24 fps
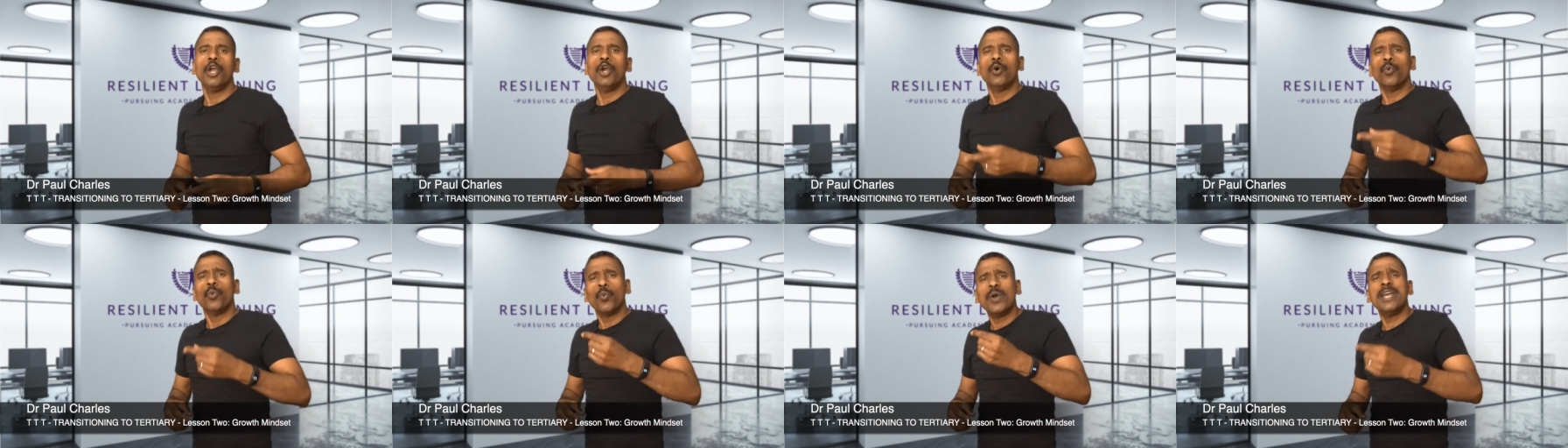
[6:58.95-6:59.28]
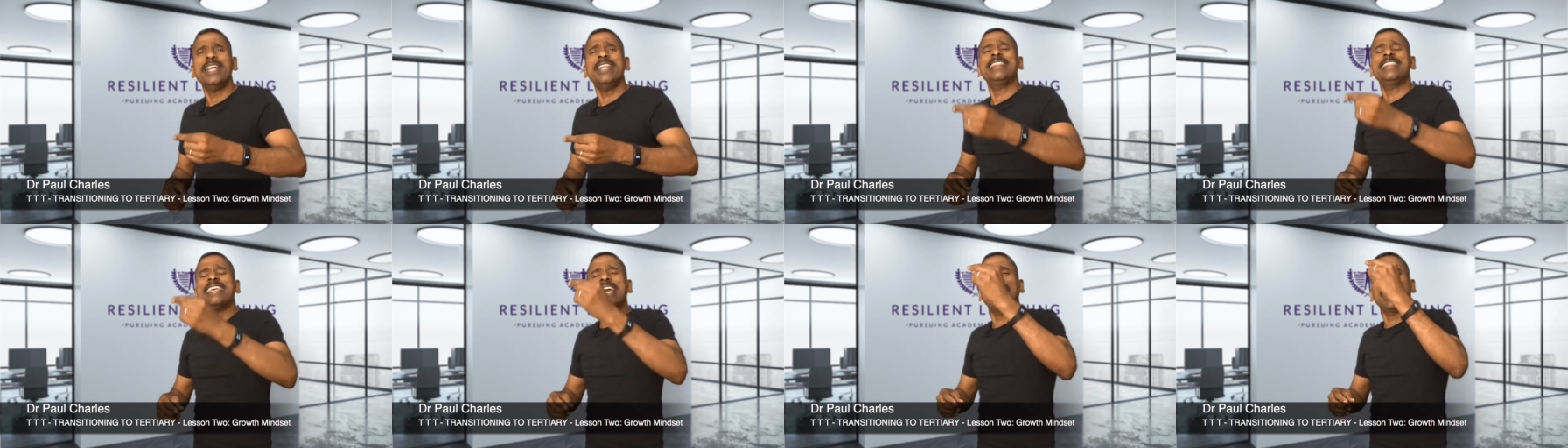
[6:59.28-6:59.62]

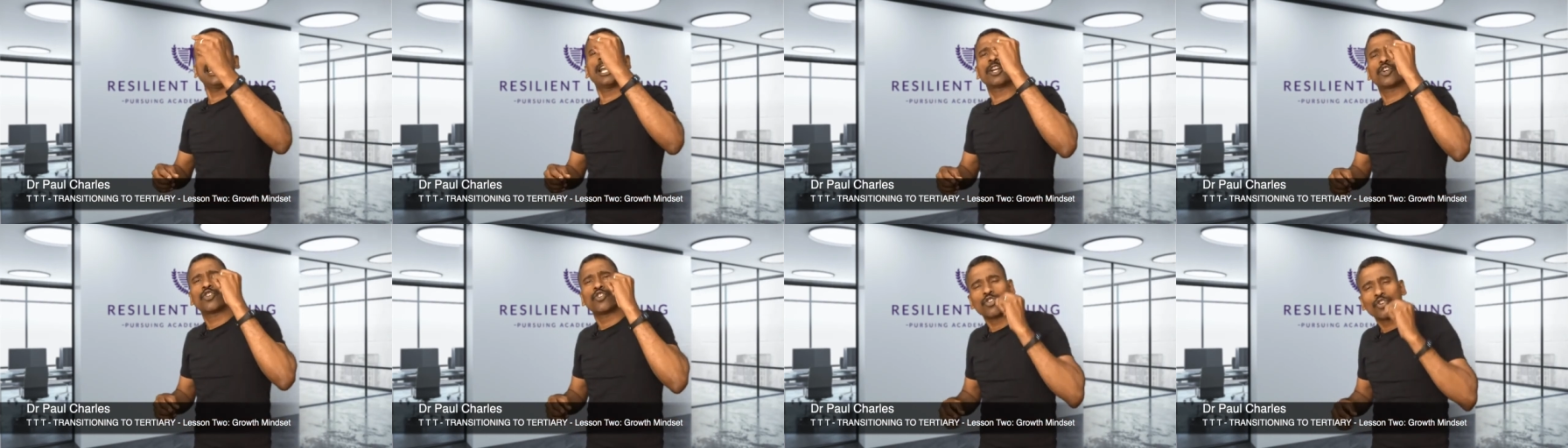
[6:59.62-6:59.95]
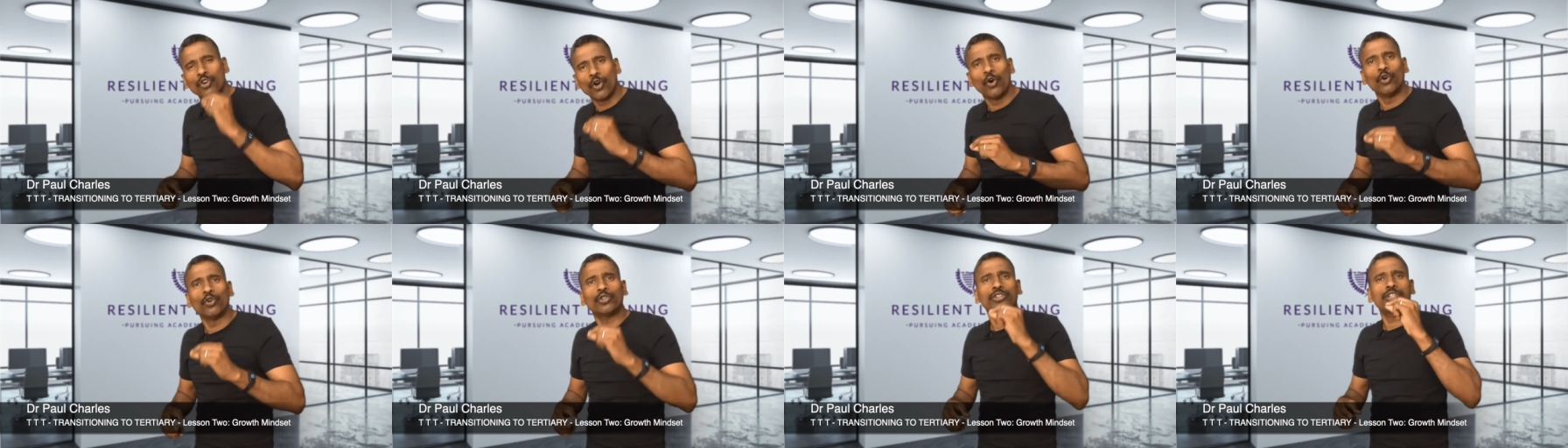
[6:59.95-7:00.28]
With a
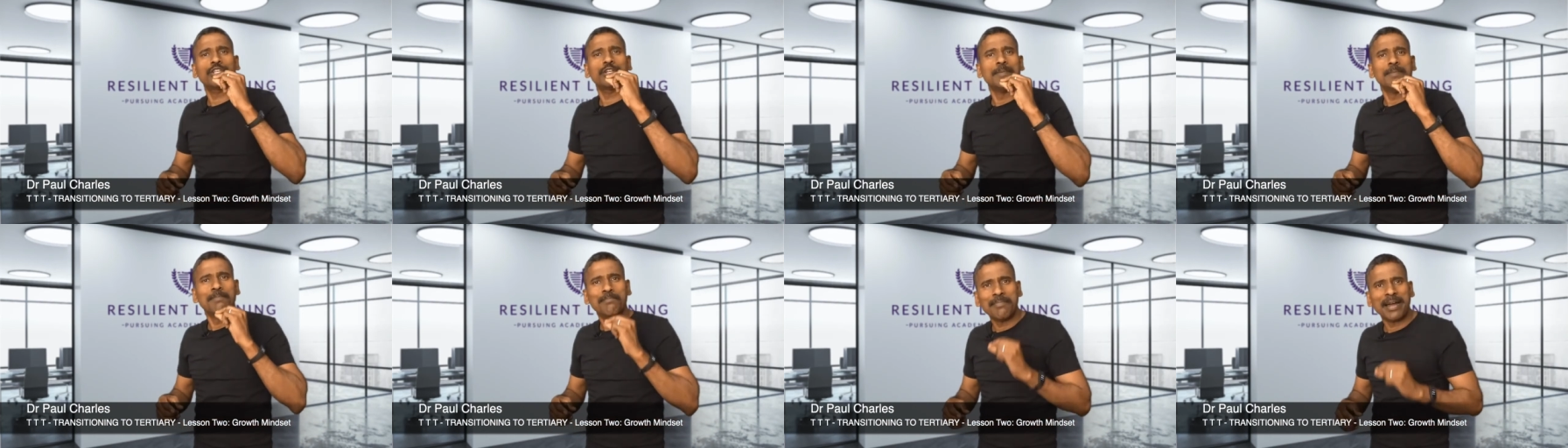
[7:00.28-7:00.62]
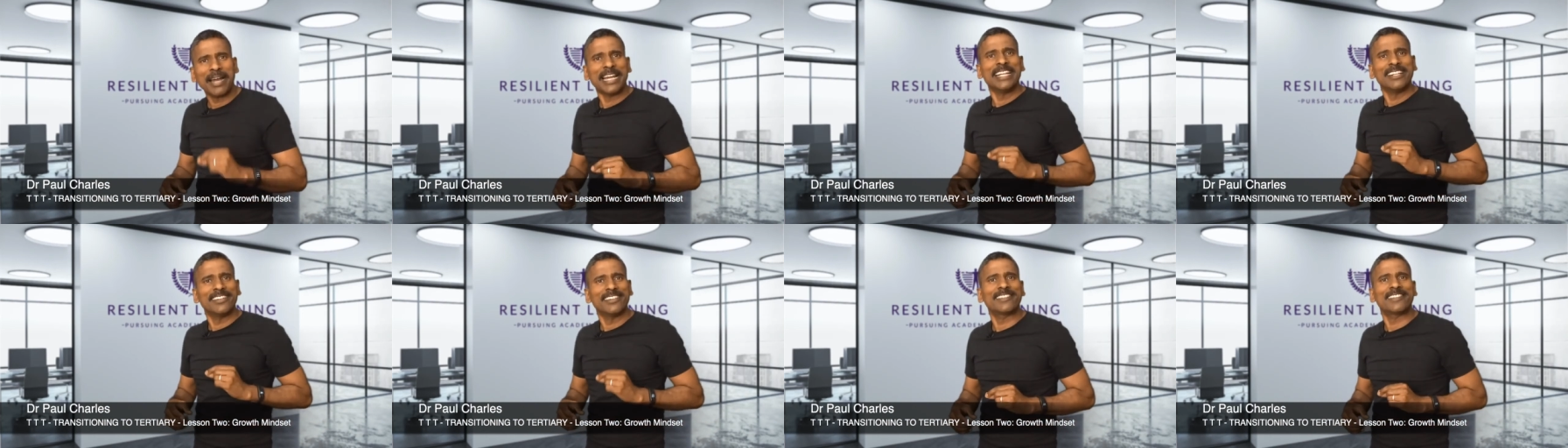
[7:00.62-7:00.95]
growth
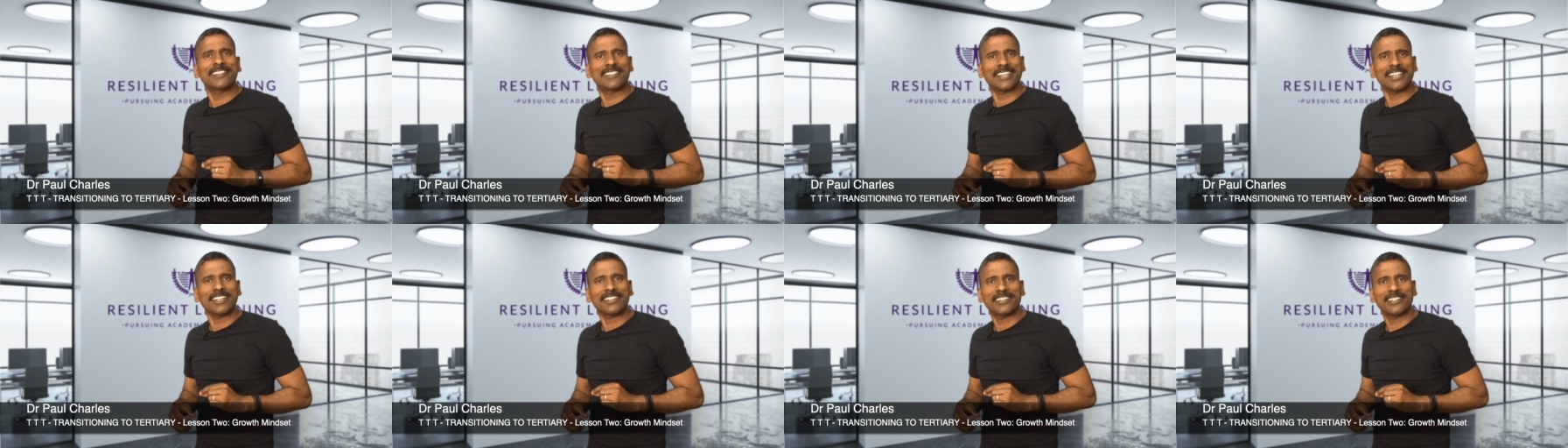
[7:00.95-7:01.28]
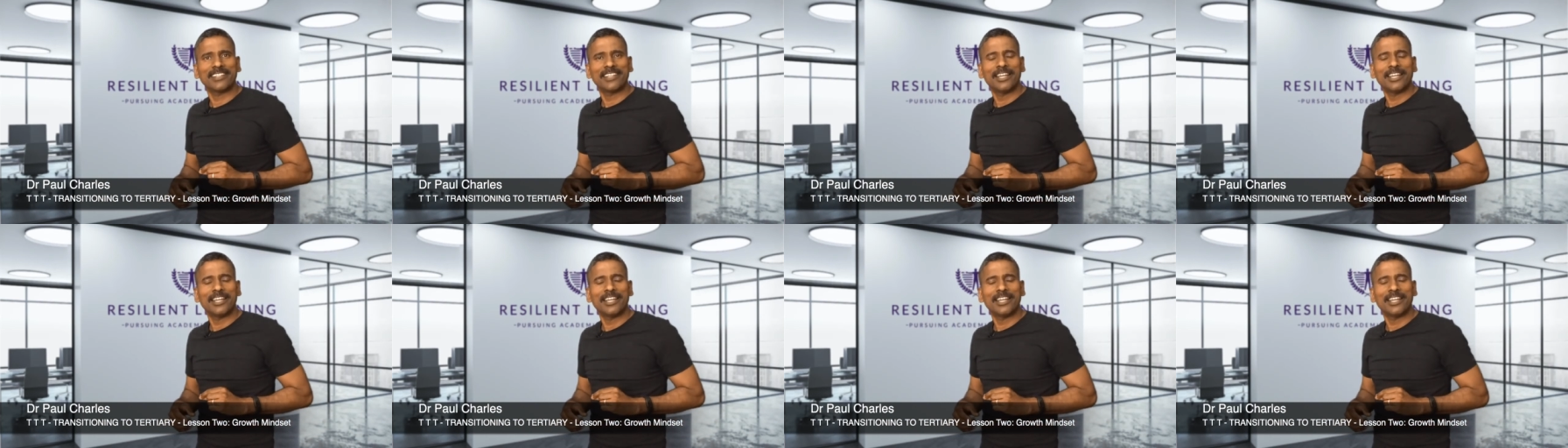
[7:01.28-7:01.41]
mindset,